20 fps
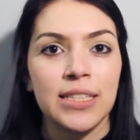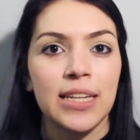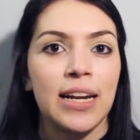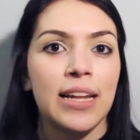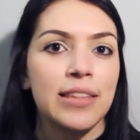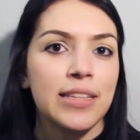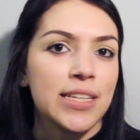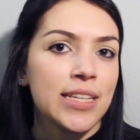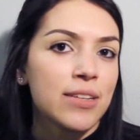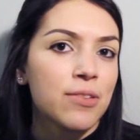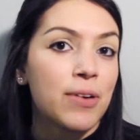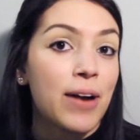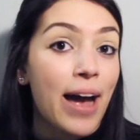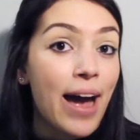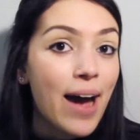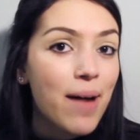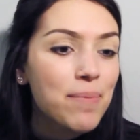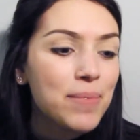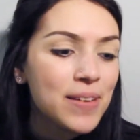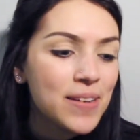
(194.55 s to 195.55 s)
And I think what
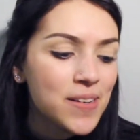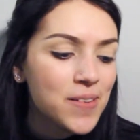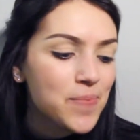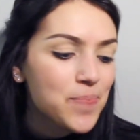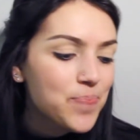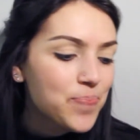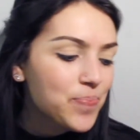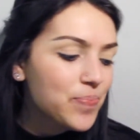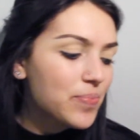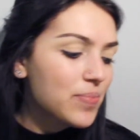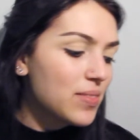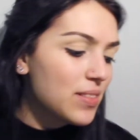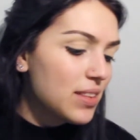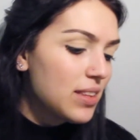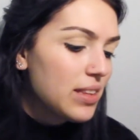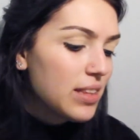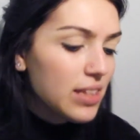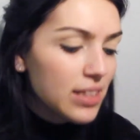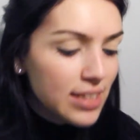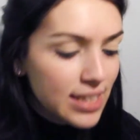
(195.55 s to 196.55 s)
happened
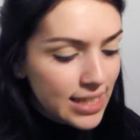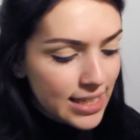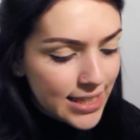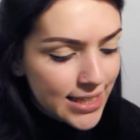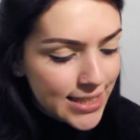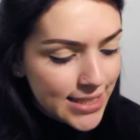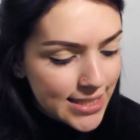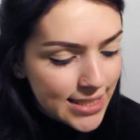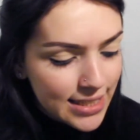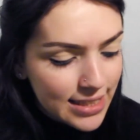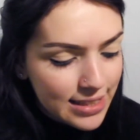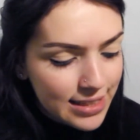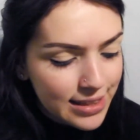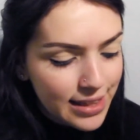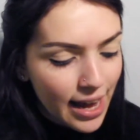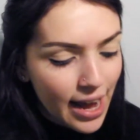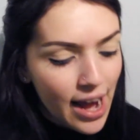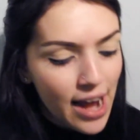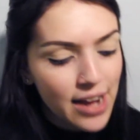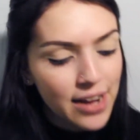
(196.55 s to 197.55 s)
is
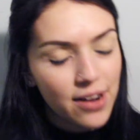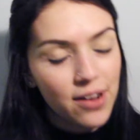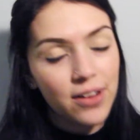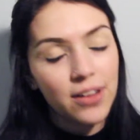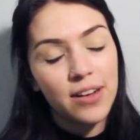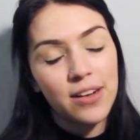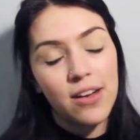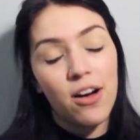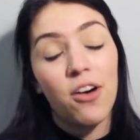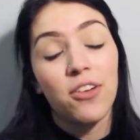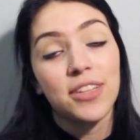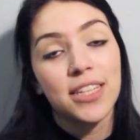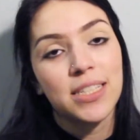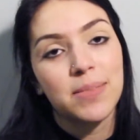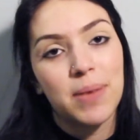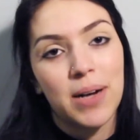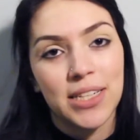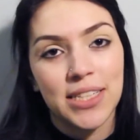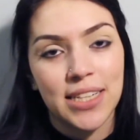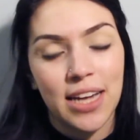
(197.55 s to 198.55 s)
that all the
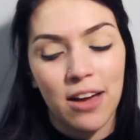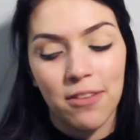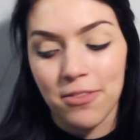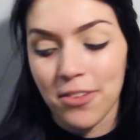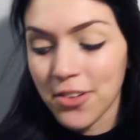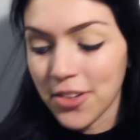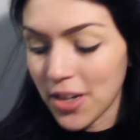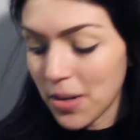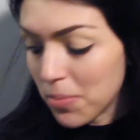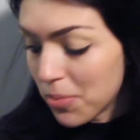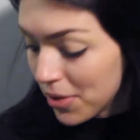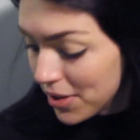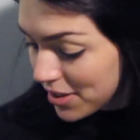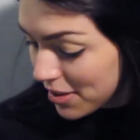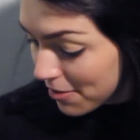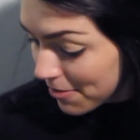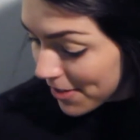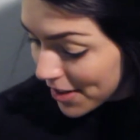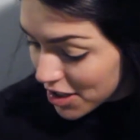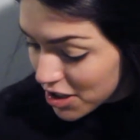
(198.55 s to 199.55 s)
spots got filled up with
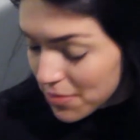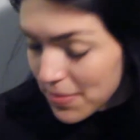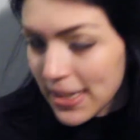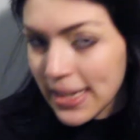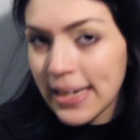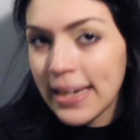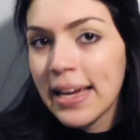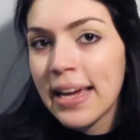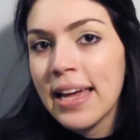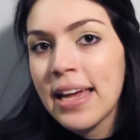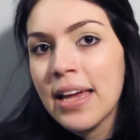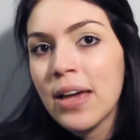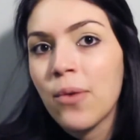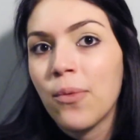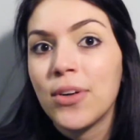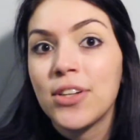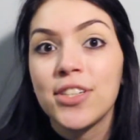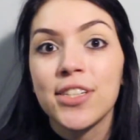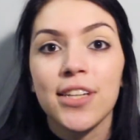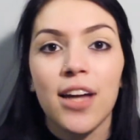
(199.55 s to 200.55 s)
the freshmen,
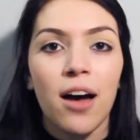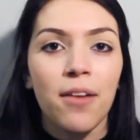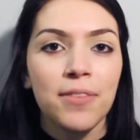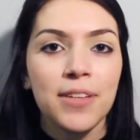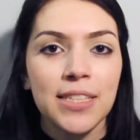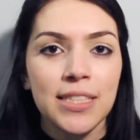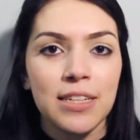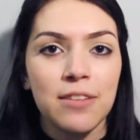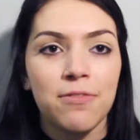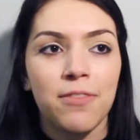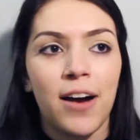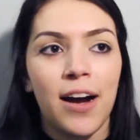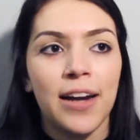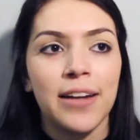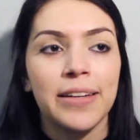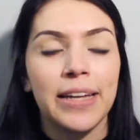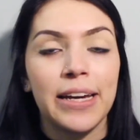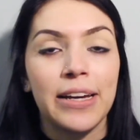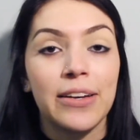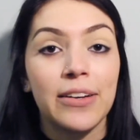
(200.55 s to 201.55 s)
which is obviously
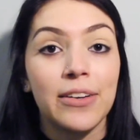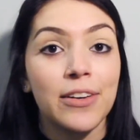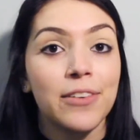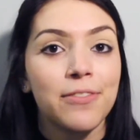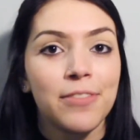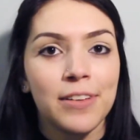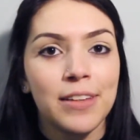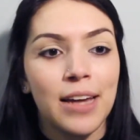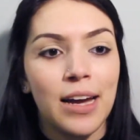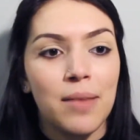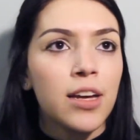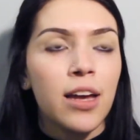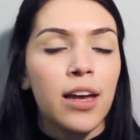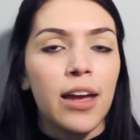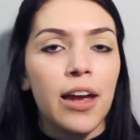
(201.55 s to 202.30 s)
fine, like good for them.